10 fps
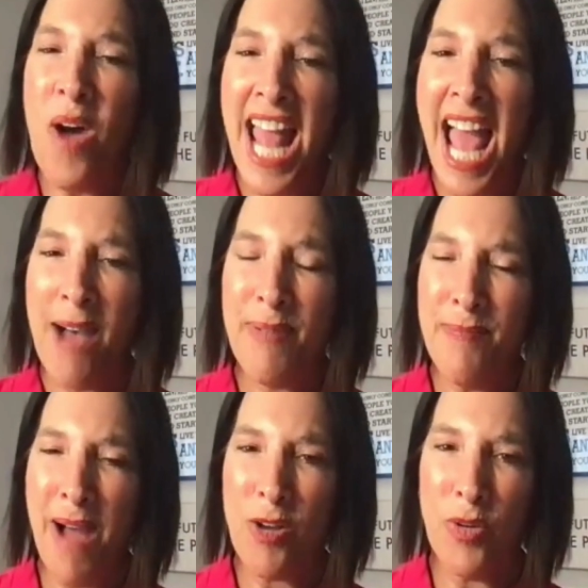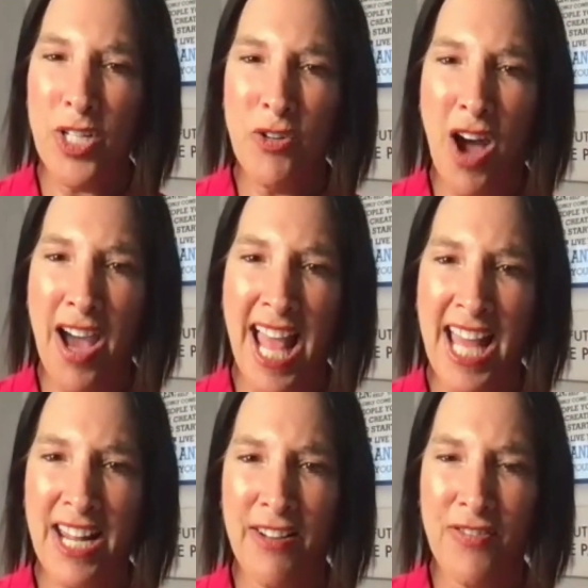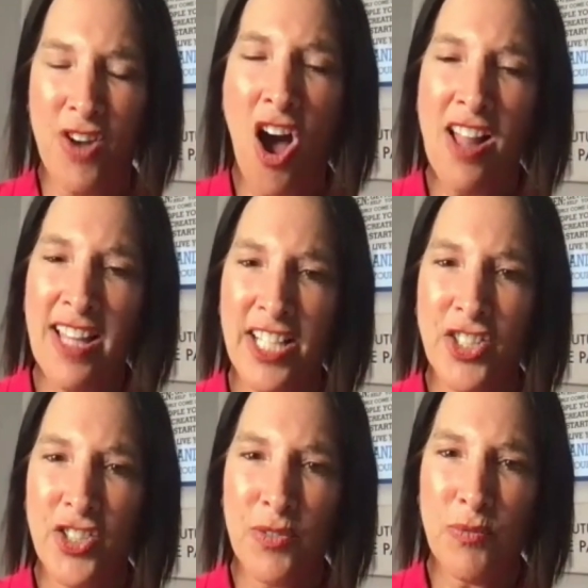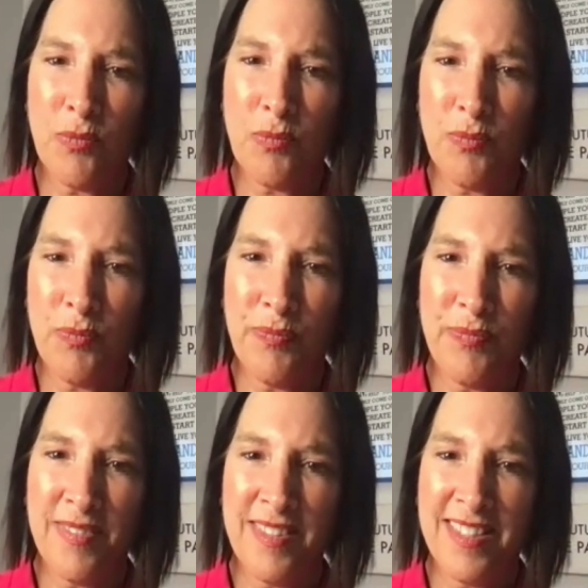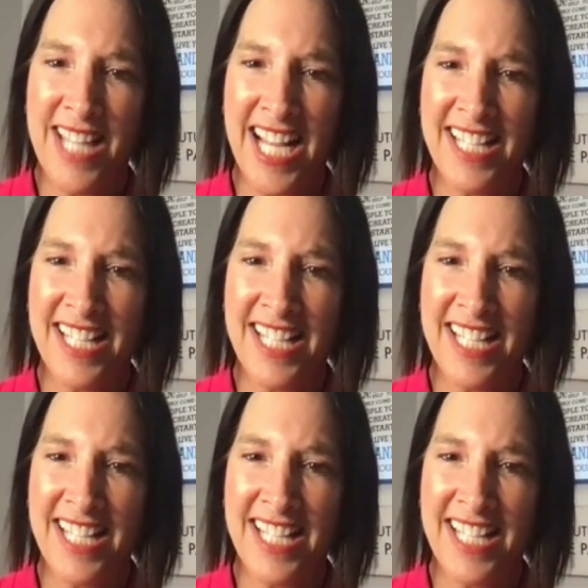what happened, Mike, when you got out of college? Take